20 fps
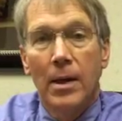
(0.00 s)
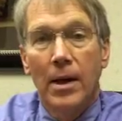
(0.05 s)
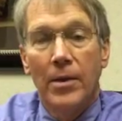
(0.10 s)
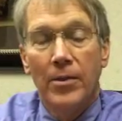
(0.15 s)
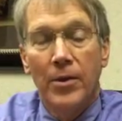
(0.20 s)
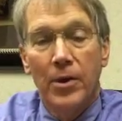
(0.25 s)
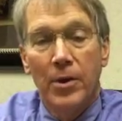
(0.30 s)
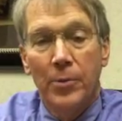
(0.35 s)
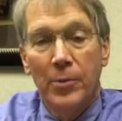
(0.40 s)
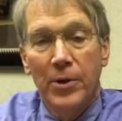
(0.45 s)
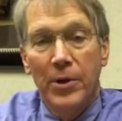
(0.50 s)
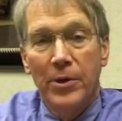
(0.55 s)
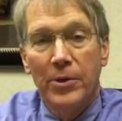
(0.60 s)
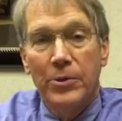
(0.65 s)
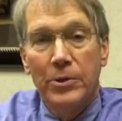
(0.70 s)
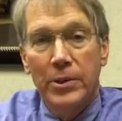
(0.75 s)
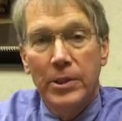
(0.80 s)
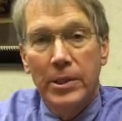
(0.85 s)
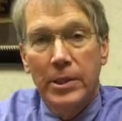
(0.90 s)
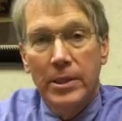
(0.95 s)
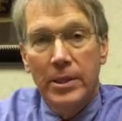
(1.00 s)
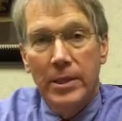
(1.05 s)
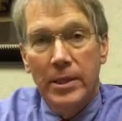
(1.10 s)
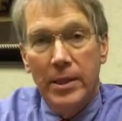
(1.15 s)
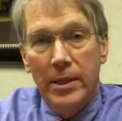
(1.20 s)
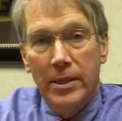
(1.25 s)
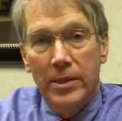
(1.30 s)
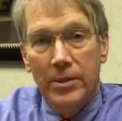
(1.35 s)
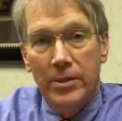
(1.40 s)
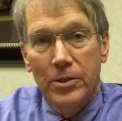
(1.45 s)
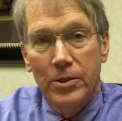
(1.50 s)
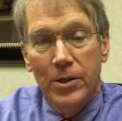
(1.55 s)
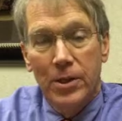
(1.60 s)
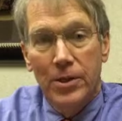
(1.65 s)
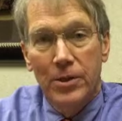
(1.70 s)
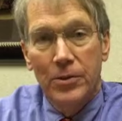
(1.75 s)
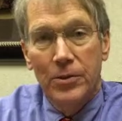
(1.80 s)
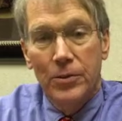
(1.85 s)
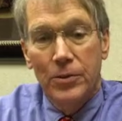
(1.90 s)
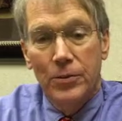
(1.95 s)
I thought it'd be interesting today to
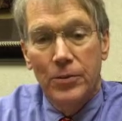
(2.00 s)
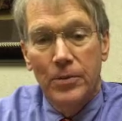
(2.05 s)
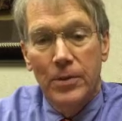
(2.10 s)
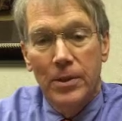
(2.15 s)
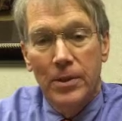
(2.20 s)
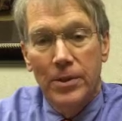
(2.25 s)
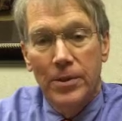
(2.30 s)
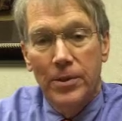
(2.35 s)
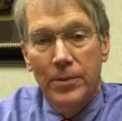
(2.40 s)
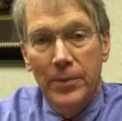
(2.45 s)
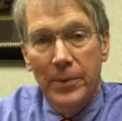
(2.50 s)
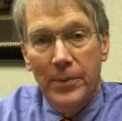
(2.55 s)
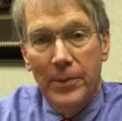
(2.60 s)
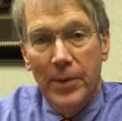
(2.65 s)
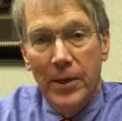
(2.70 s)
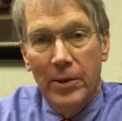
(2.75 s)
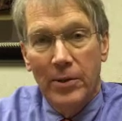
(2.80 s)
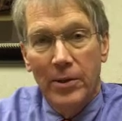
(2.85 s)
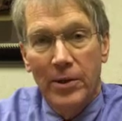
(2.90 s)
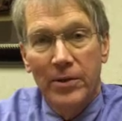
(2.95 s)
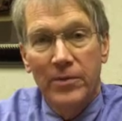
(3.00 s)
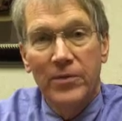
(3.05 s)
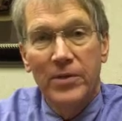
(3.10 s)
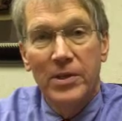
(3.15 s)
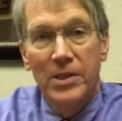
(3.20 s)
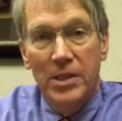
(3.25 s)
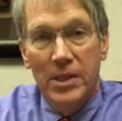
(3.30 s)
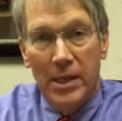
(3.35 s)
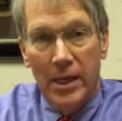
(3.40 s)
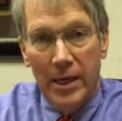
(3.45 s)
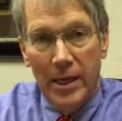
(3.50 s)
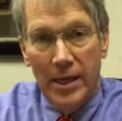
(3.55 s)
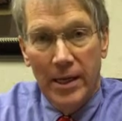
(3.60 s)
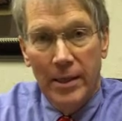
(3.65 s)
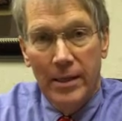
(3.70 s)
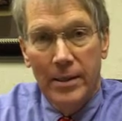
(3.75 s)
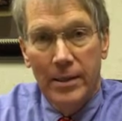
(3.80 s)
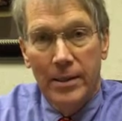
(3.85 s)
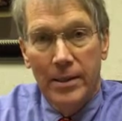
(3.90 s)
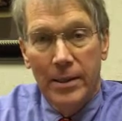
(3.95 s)
talk to you a little bit about
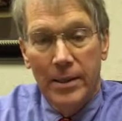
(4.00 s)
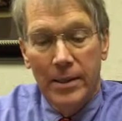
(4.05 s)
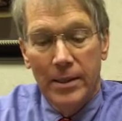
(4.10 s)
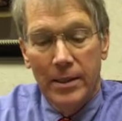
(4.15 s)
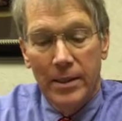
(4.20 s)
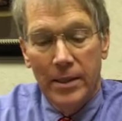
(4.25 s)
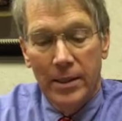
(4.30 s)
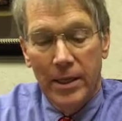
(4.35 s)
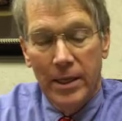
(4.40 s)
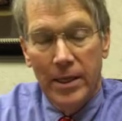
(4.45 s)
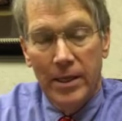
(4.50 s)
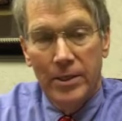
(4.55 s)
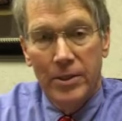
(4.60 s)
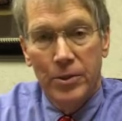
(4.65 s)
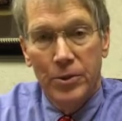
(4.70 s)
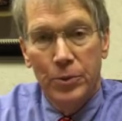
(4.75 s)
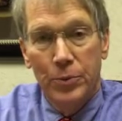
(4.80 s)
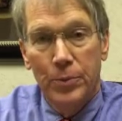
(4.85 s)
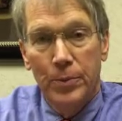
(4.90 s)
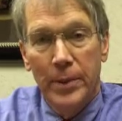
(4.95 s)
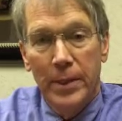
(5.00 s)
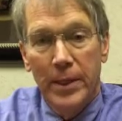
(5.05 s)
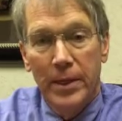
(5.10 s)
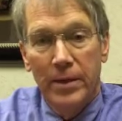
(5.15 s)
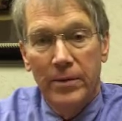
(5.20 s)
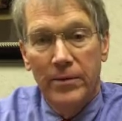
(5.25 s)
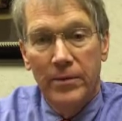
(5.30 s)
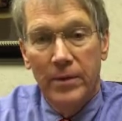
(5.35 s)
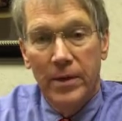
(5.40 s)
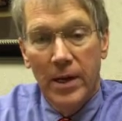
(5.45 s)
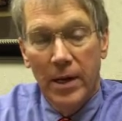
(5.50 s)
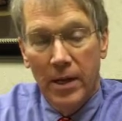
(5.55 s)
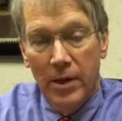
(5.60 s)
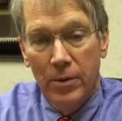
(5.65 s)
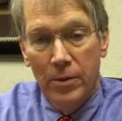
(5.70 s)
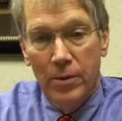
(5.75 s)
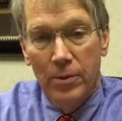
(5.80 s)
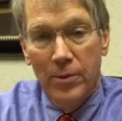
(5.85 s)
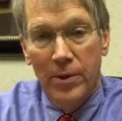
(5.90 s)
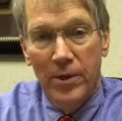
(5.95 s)
Invisalign, and in case you may have not
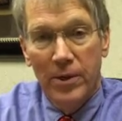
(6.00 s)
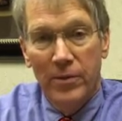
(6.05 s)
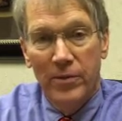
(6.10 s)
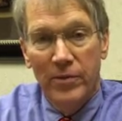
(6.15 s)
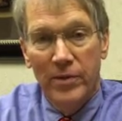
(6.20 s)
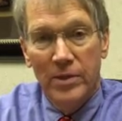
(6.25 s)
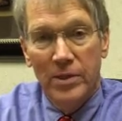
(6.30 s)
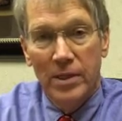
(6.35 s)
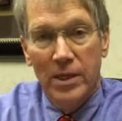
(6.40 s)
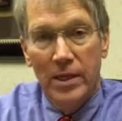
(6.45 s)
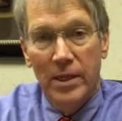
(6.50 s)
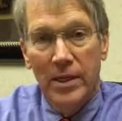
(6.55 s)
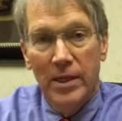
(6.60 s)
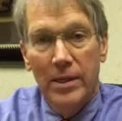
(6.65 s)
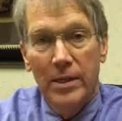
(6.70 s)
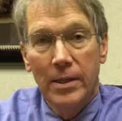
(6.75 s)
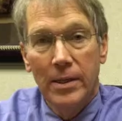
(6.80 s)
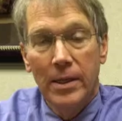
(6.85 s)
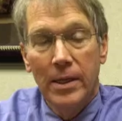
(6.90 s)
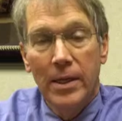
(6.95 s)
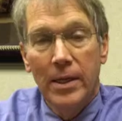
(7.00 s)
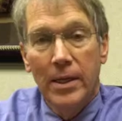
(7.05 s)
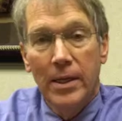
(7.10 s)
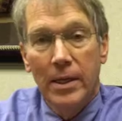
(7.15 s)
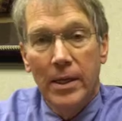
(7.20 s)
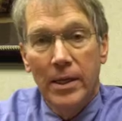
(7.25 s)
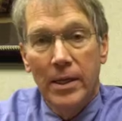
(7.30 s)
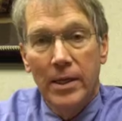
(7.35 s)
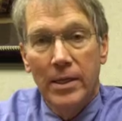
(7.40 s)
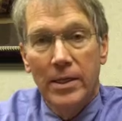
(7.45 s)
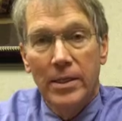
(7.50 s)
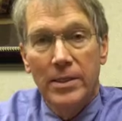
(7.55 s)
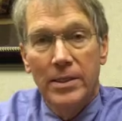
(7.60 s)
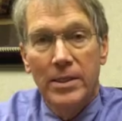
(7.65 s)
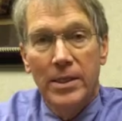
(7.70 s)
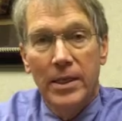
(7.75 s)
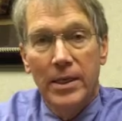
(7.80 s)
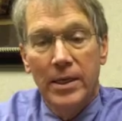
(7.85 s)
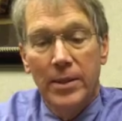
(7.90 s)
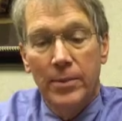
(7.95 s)
heard about Invisalign, it
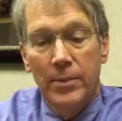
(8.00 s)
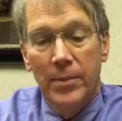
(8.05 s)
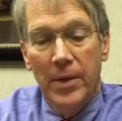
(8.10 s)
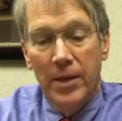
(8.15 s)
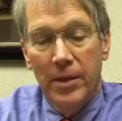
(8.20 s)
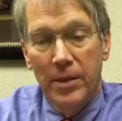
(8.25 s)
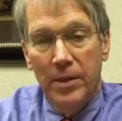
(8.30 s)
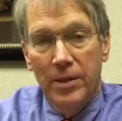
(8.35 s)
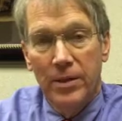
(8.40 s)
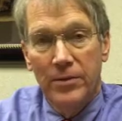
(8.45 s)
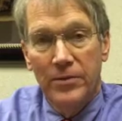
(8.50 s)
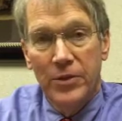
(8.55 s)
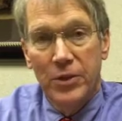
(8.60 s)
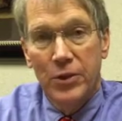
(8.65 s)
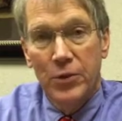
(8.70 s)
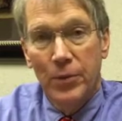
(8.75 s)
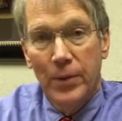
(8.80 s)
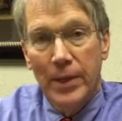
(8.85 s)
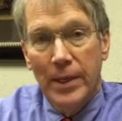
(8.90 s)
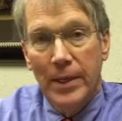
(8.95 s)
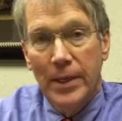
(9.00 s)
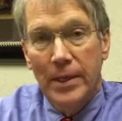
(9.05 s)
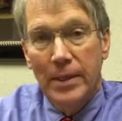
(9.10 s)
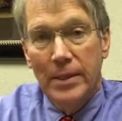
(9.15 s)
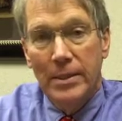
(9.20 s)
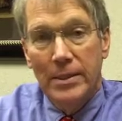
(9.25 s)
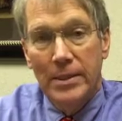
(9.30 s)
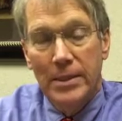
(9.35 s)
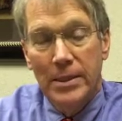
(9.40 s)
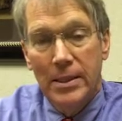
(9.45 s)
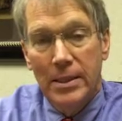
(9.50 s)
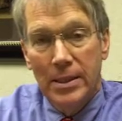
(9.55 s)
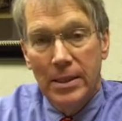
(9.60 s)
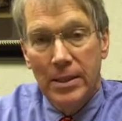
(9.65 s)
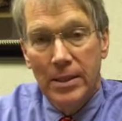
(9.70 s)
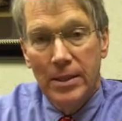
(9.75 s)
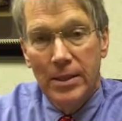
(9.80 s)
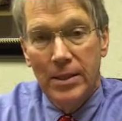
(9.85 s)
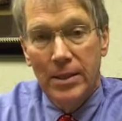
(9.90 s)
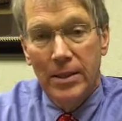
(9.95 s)
is a method of straightening
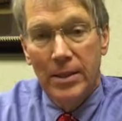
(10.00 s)
teeth